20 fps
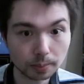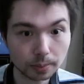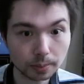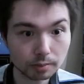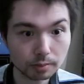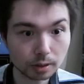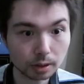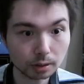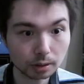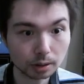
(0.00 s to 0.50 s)
If
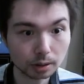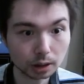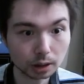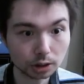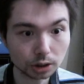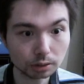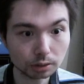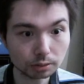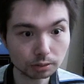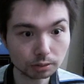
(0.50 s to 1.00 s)
you go king
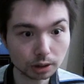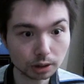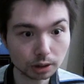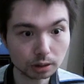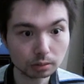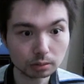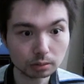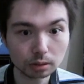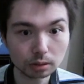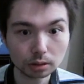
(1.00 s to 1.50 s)
g3,
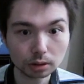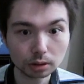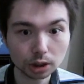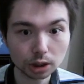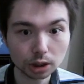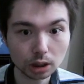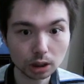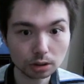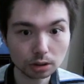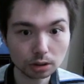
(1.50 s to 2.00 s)
rook
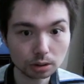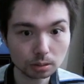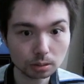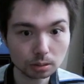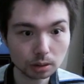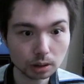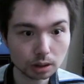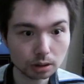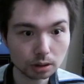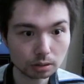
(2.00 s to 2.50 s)
g2
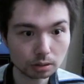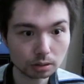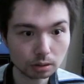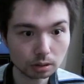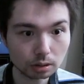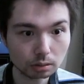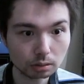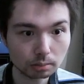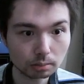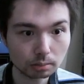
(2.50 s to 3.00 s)
is
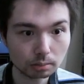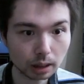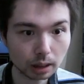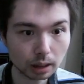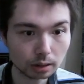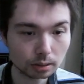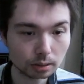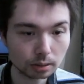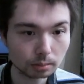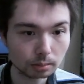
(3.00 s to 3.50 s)

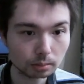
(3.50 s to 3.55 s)
mate,